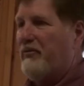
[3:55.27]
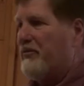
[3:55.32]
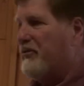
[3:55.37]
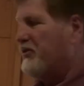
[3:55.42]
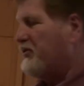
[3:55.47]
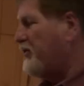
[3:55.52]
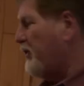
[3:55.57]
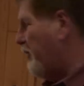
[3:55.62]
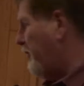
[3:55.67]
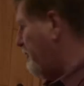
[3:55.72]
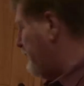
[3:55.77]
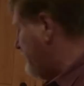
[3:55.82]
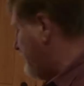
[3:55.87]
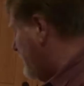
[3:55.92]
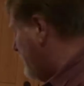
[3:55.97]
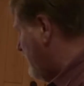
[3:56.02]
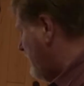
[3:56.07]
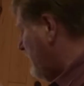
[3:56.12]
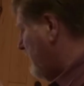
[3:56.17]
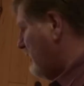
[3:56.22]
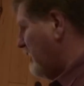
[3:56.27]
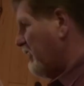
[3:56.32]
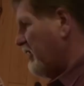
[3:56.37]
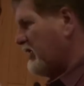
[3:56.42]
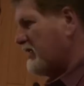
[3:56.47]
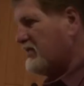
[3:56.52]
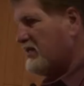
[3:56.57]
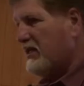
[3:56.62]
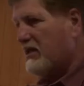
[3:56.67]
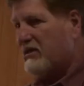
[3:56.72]
So
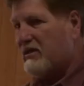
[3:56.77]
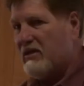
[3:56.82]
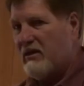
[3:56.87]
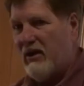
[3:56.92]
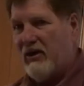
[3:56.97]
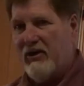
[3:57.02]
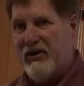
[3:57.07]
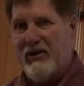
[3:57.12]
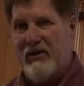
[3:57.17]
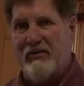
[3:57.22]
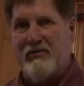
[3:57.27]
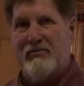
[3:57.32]
let's get started.